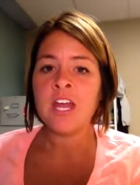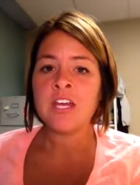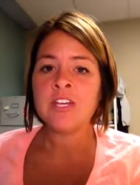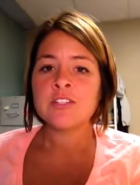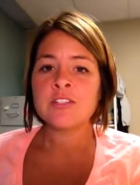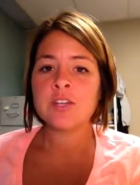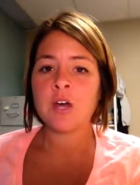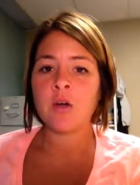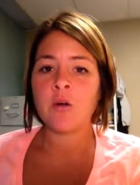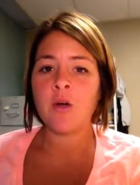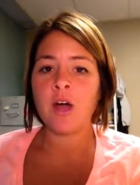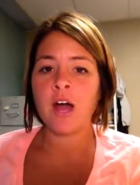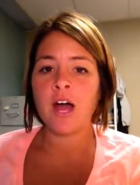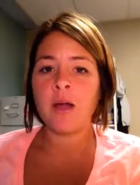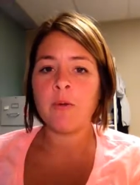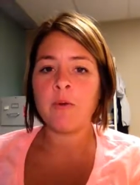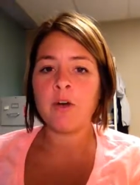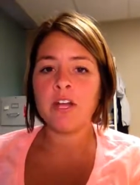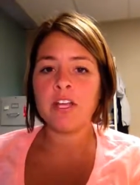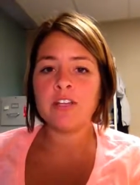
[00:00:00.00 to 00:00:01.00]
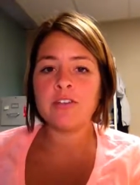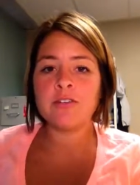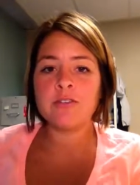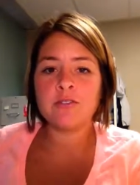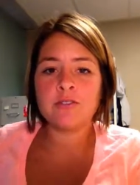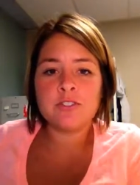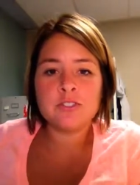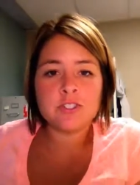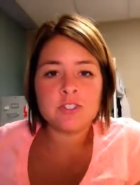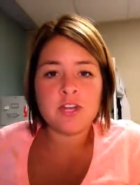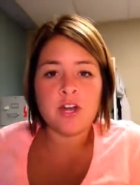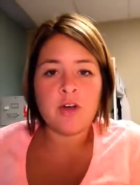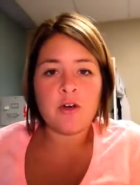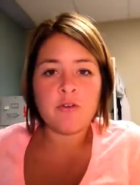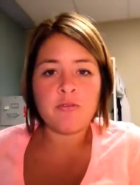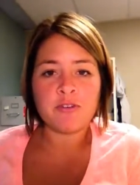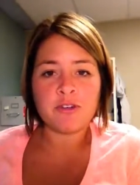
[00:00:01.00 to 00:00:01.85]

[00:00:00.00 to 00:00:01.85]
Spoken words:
So I want you to know,